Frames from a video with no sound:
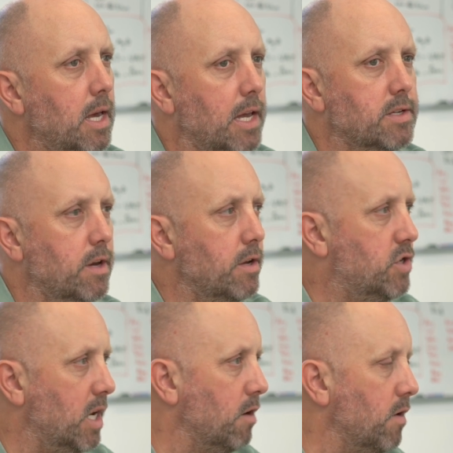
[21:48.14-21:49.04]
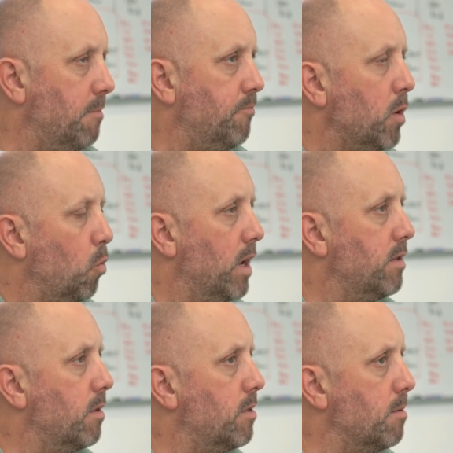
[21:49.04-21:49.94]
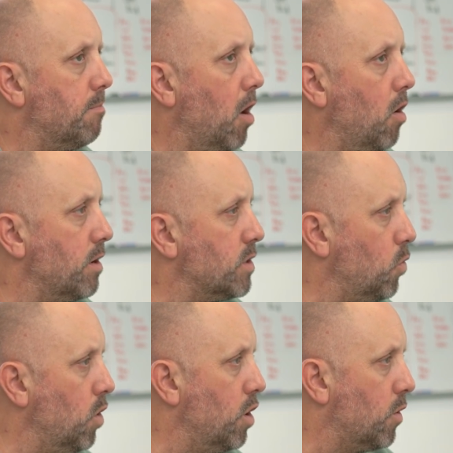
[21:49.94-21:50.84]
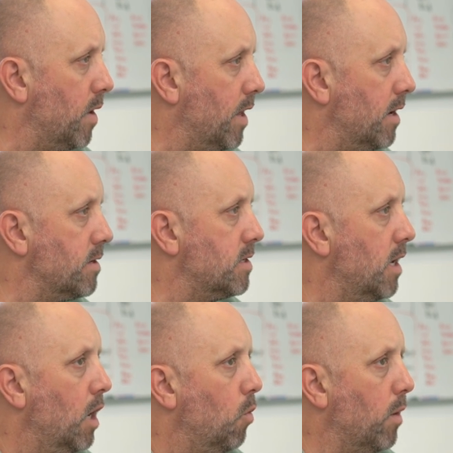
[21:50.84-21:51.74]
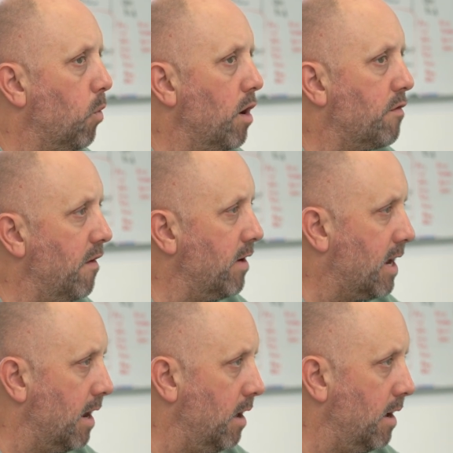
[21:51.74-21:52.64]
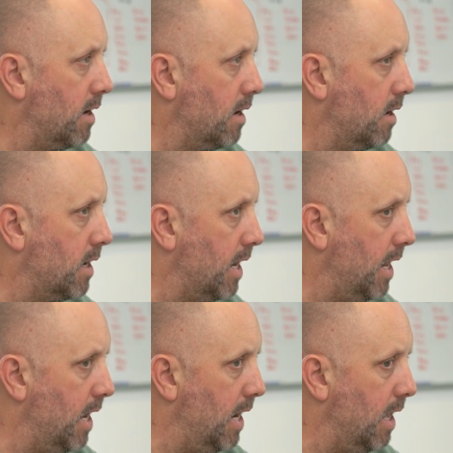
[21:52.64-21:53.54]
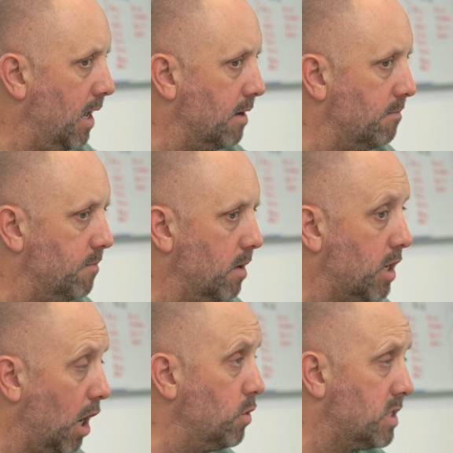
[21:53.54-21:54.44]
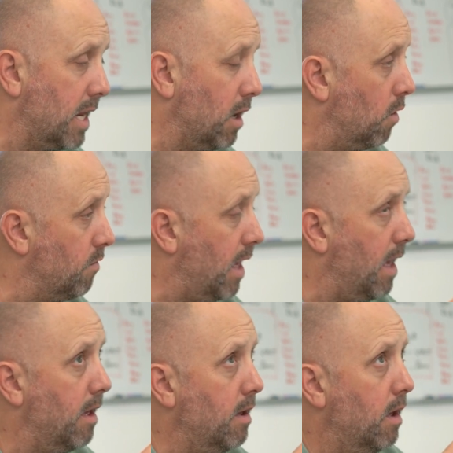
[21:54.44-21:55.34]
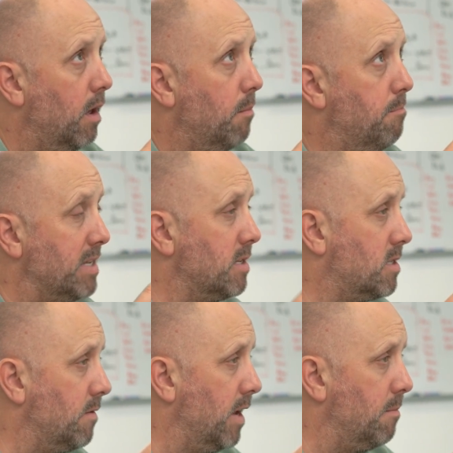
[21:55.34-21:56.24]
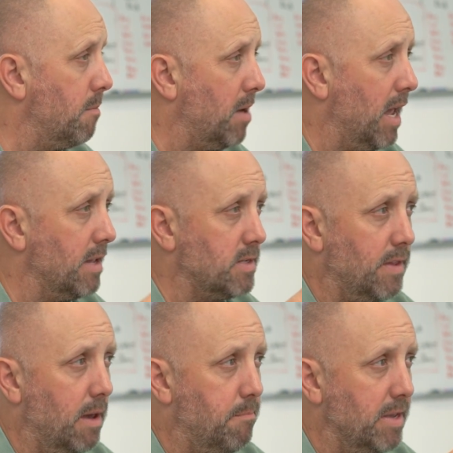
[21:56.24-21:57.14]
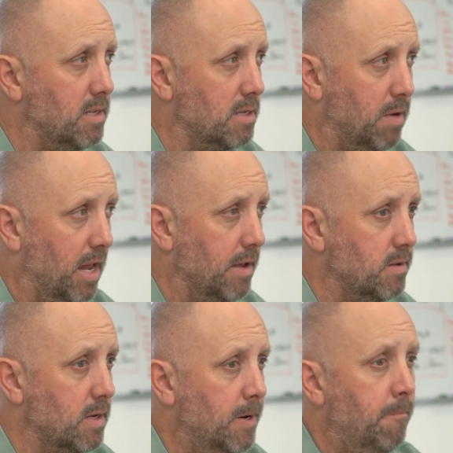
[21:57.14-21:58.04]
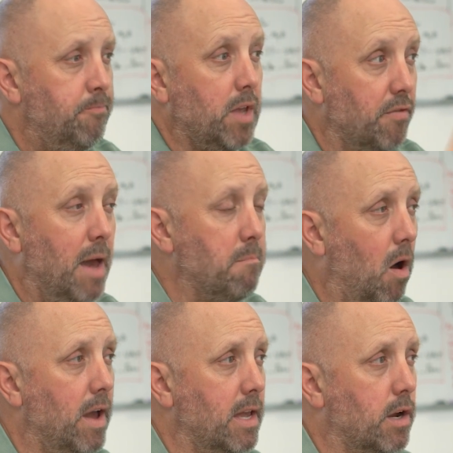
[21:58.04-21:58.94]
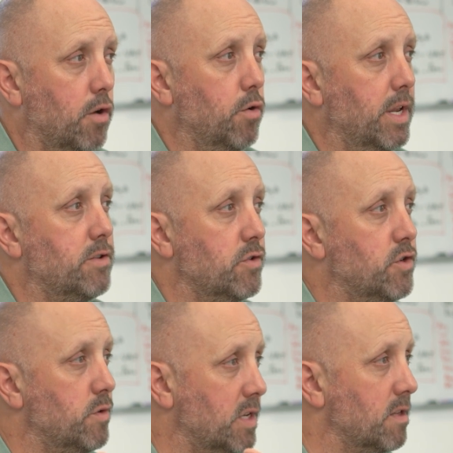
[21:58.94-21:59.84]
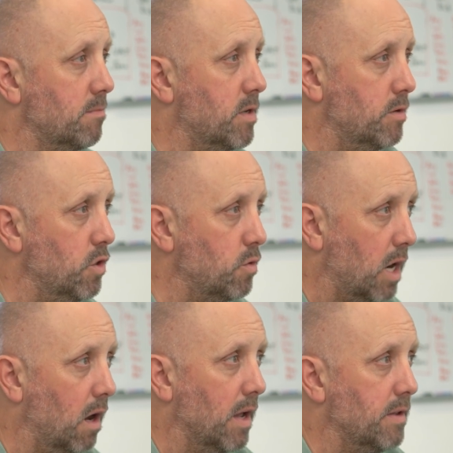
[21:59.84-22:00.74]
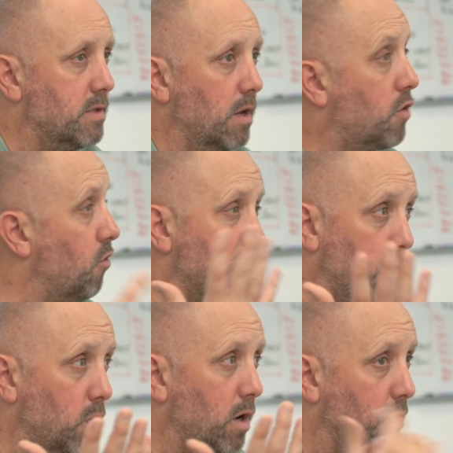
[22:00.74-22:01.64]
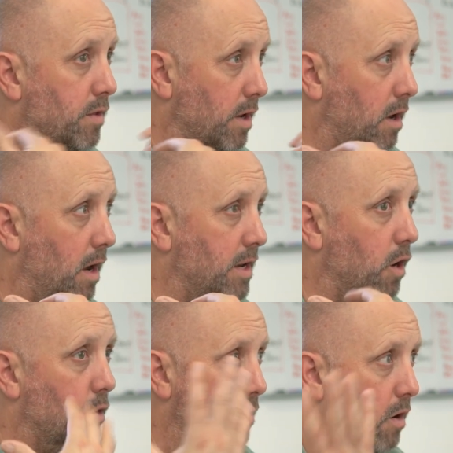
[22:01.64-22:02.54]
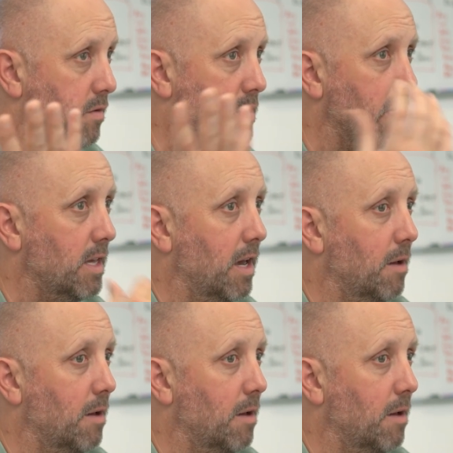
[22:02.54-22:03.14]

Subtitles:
is that at GRM, when the partners work with us, we work very clearly and closely on their business development plans and their business plans. That might include introducing them to new clients across the world that I know, obviously,